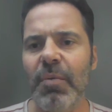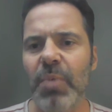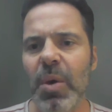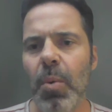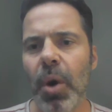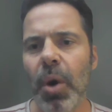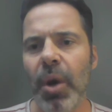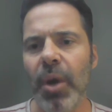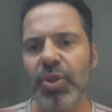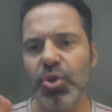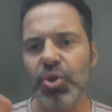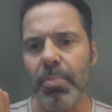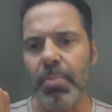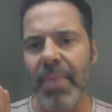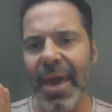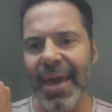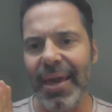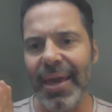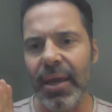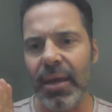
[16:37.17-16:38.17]
we wanted to
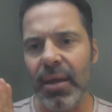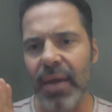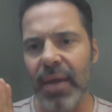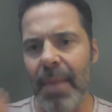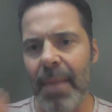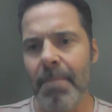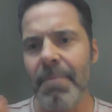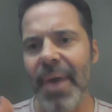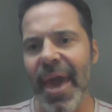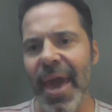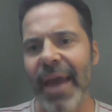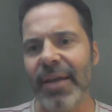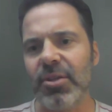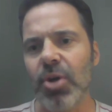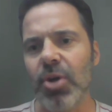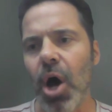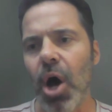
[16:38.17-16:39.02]
make an impact